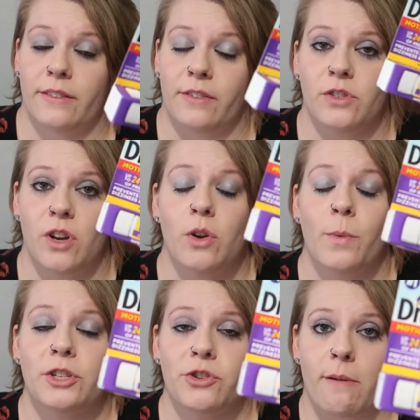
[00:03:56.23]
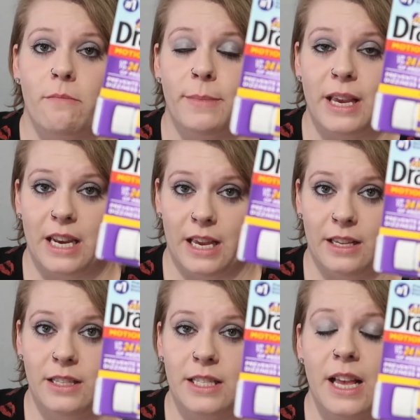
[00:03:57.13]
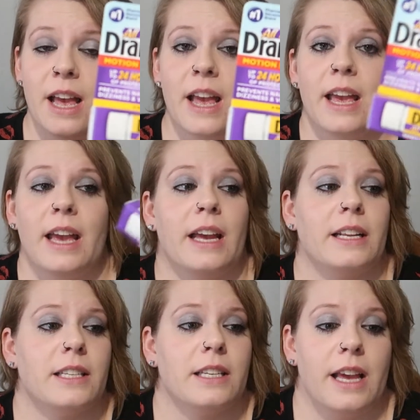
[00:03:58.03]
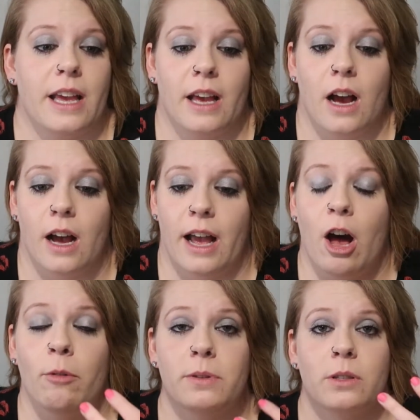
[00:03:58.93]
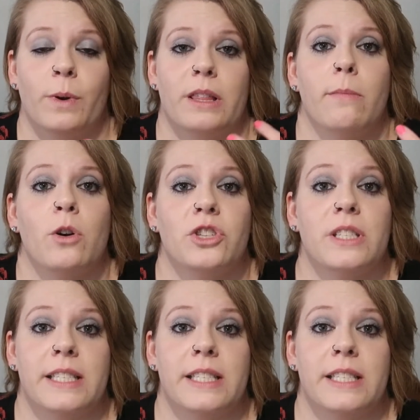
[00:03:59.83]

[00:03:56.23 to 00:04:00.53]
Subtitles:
If you don't know what Dramamine is, it helps with motion